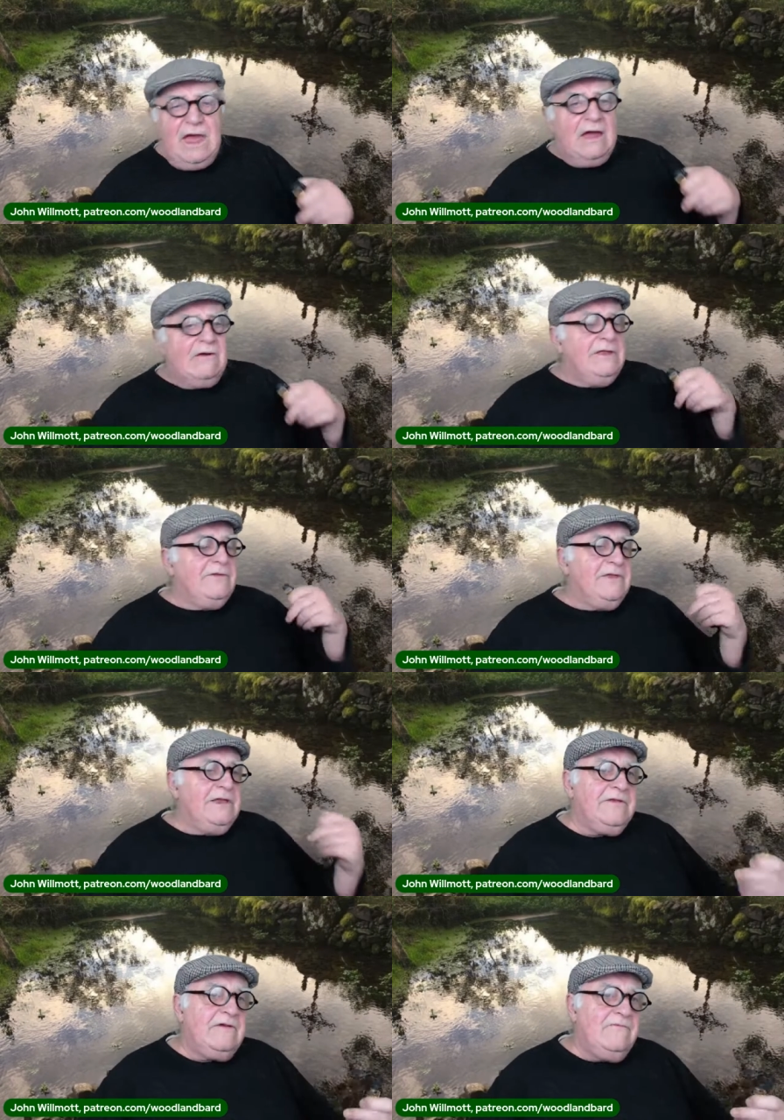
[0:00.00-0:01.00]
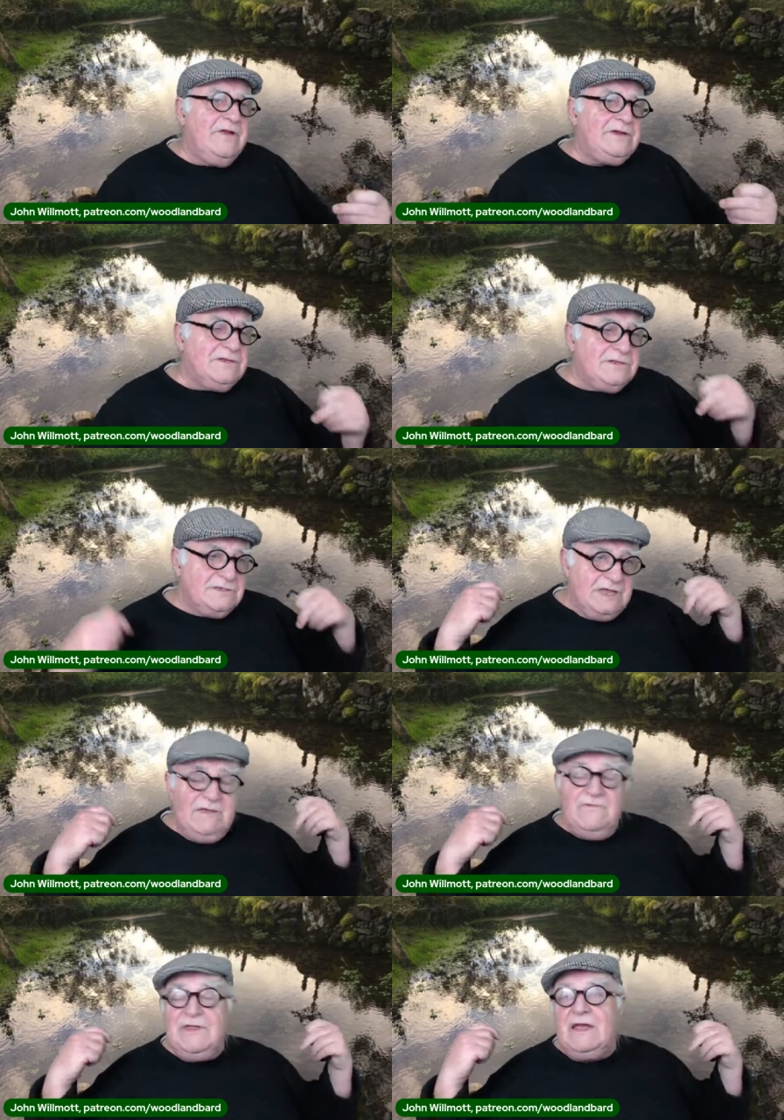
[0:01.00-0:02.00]
our instincts, our vision,
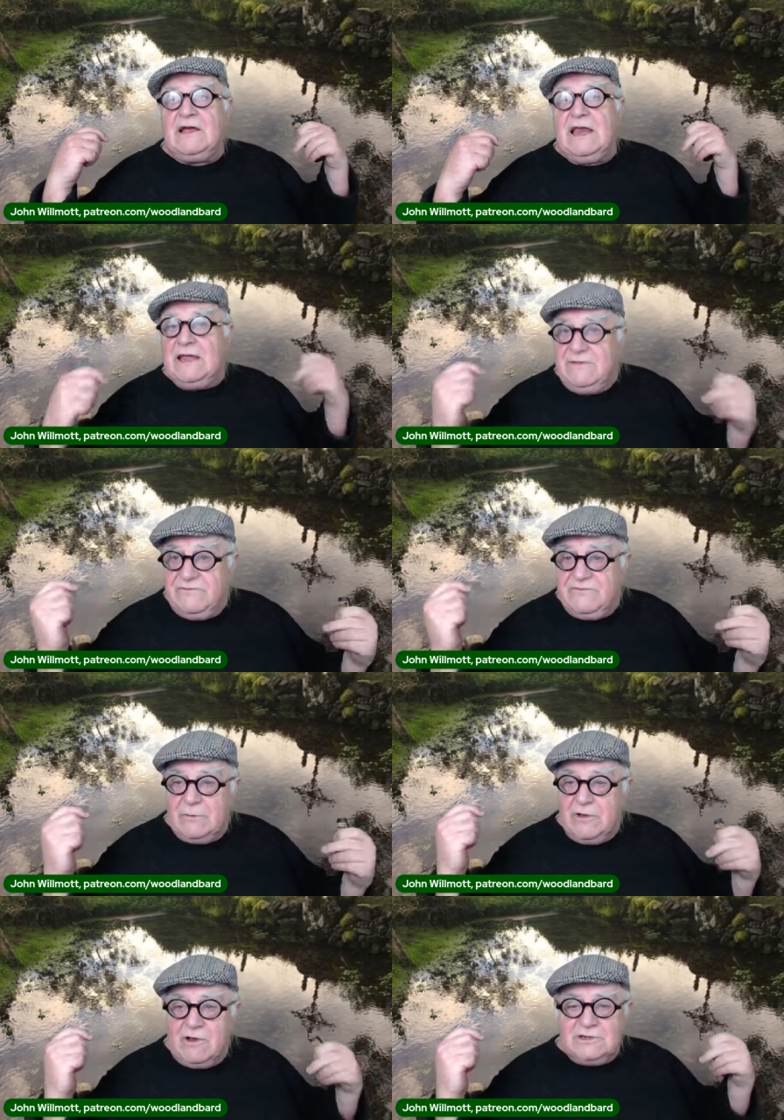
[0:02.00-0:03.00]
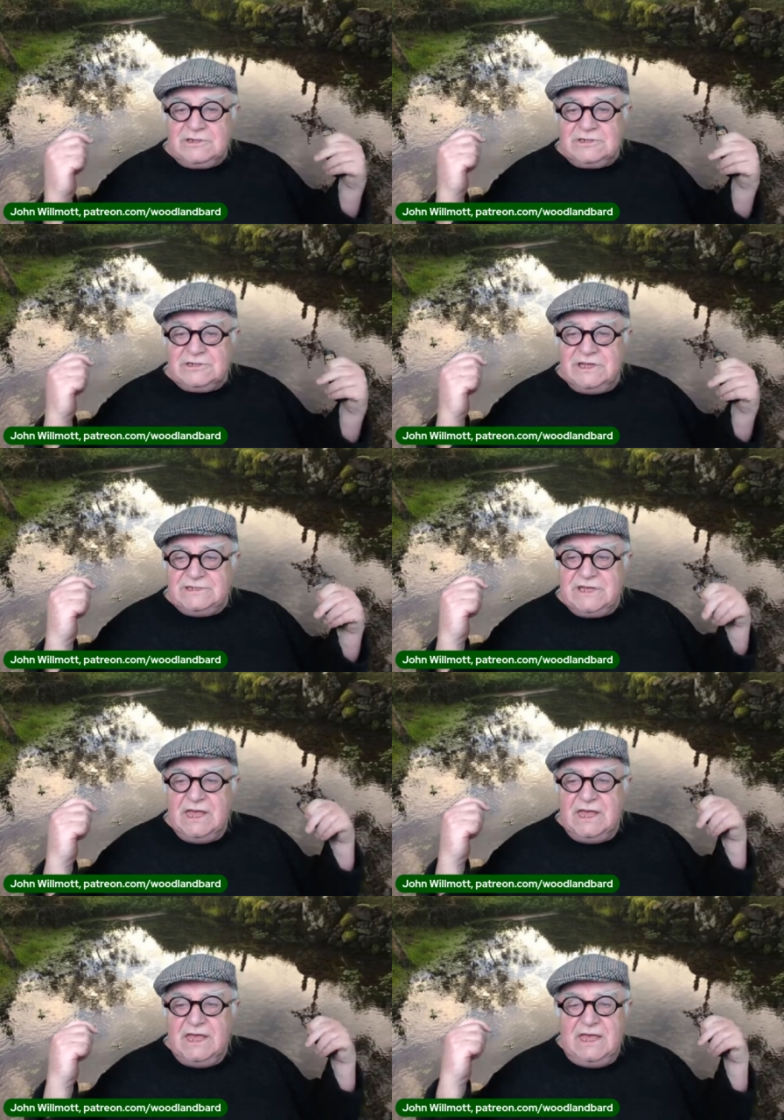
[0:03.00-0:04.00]
even our collective self-consciousness,
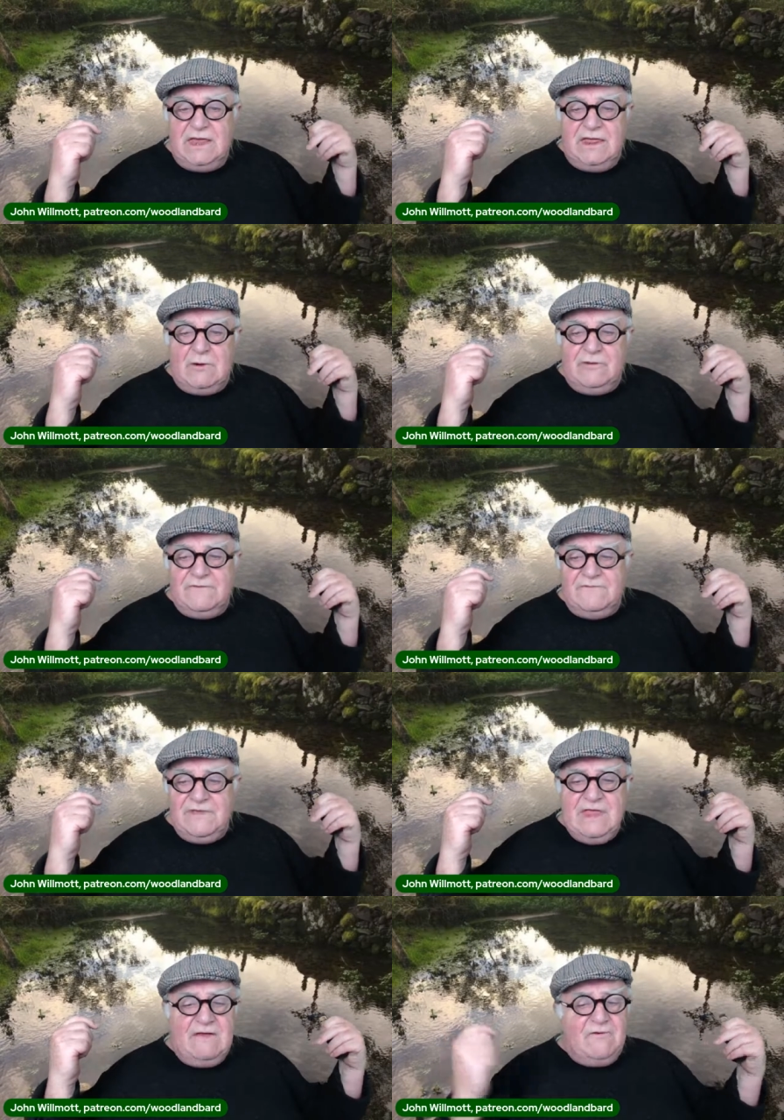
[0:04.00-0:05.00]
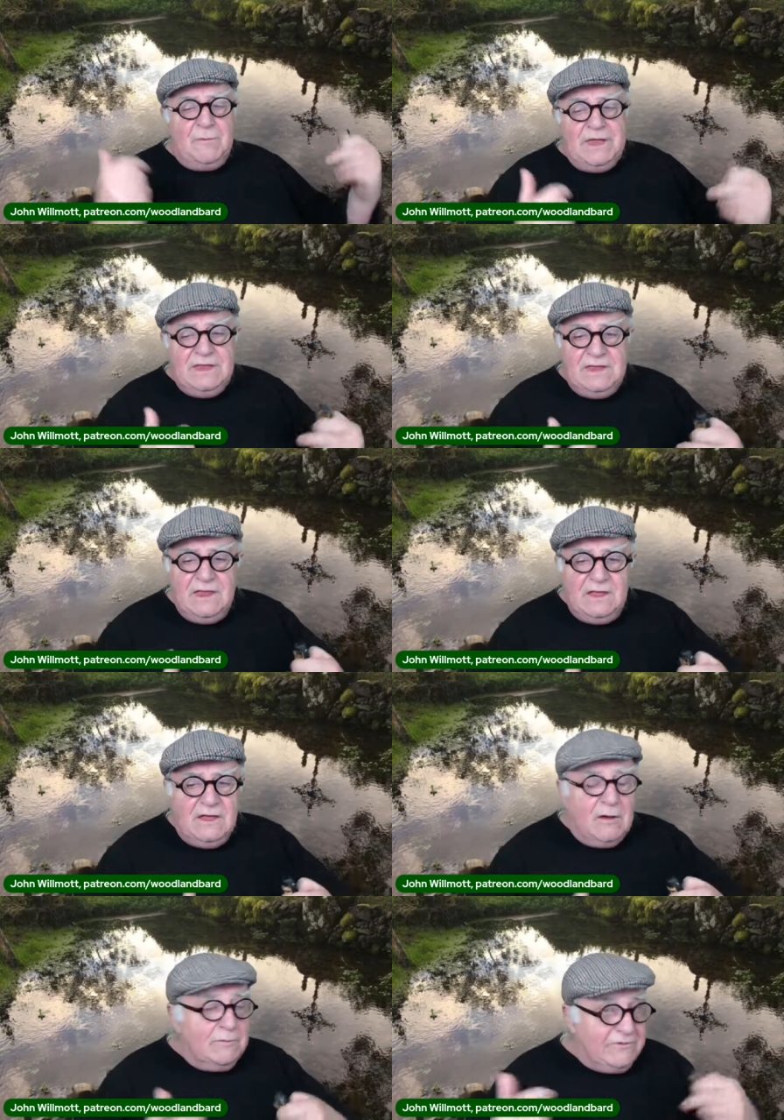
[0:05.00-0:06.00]
there would have never been
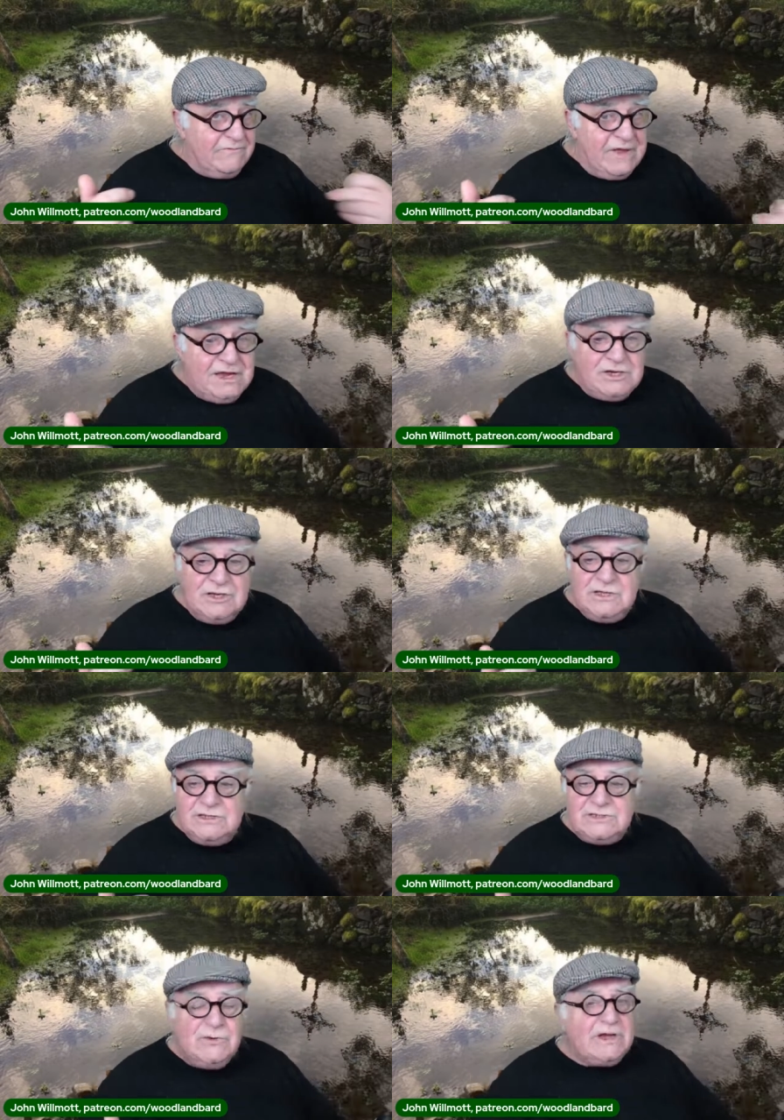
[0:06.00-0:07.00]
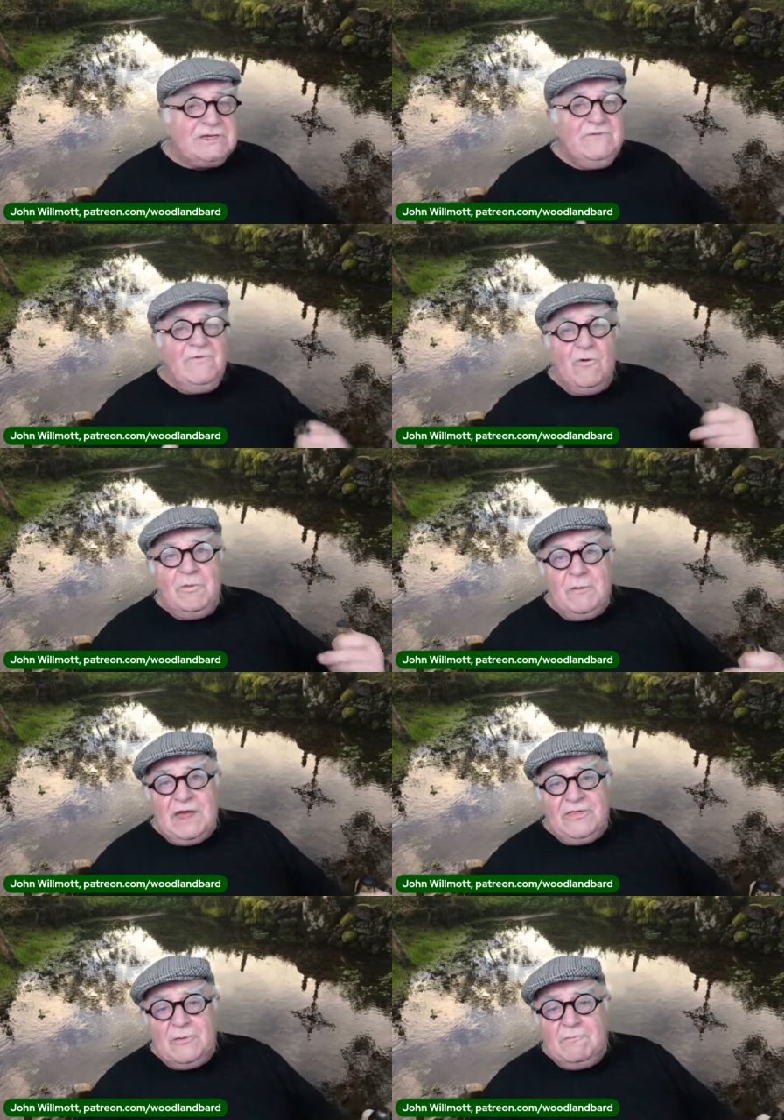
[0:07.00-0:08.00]
observations to actually form the
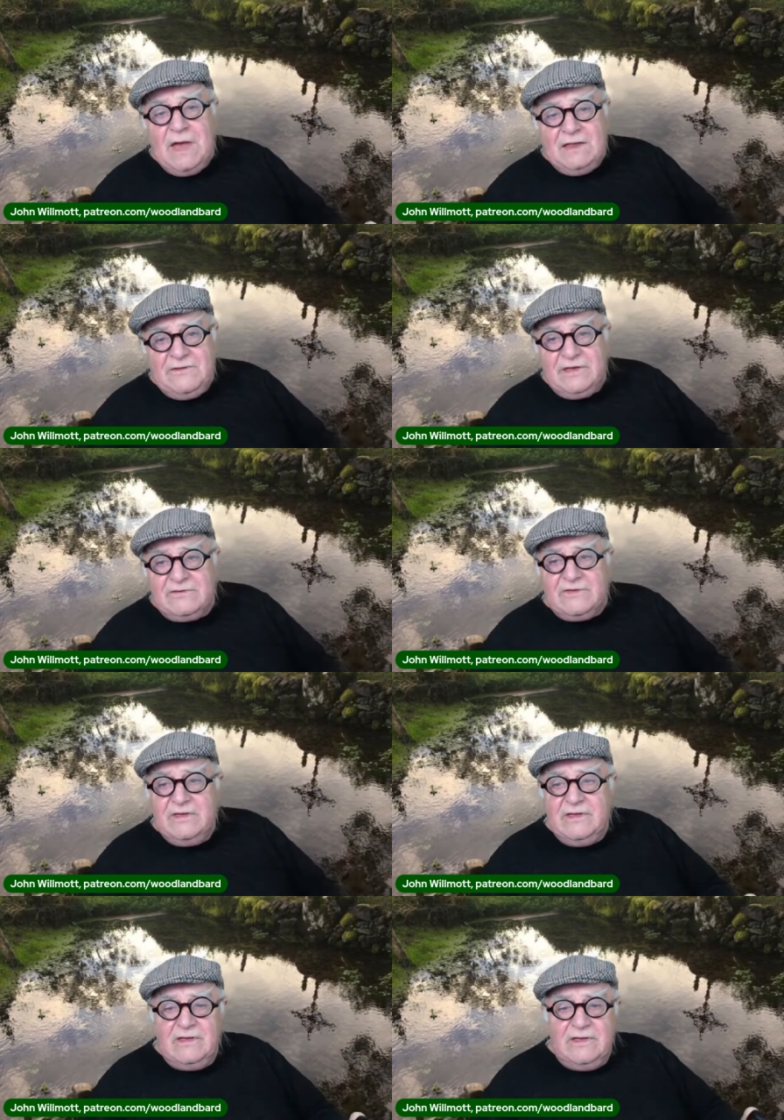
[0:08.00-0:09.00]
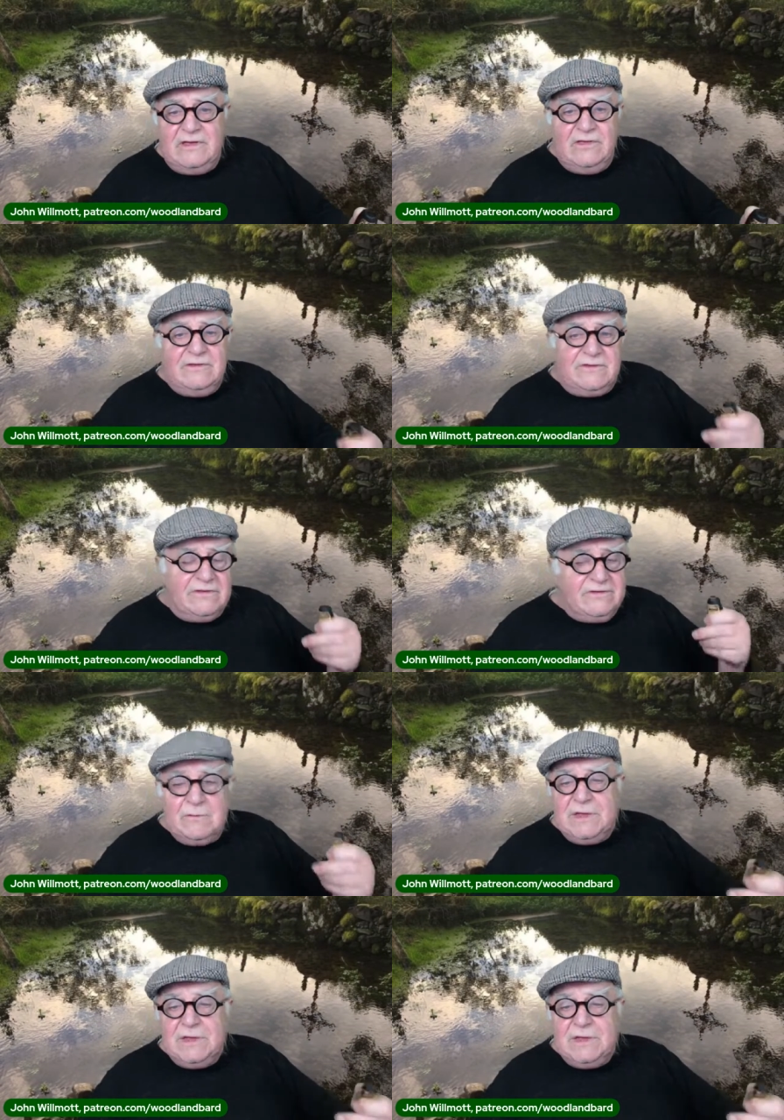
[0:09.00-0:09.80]
mathematics that has